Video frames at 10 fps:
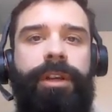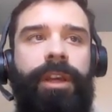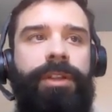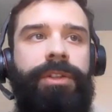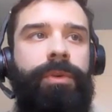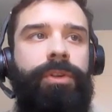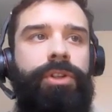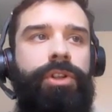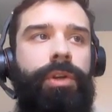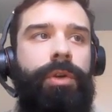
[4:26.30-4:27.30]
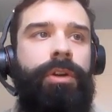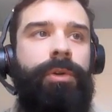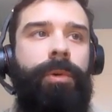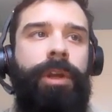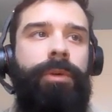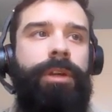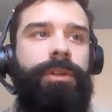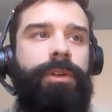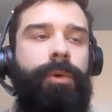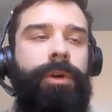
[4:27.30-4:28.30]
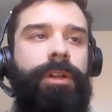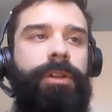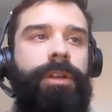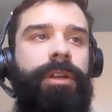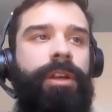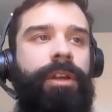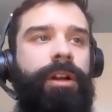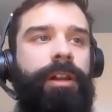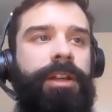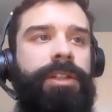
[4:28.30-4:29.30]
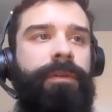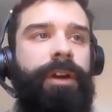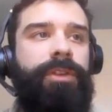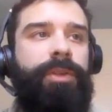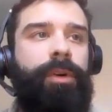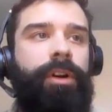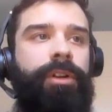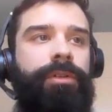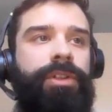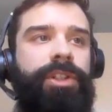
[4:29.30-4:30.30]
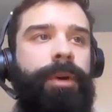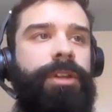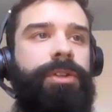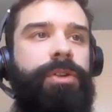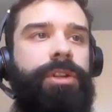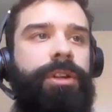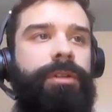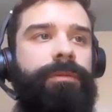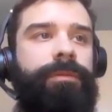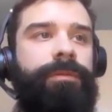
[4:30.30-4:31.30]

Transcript: I'll hit cancel and just show you another way we can quickly classify this part just by searching it.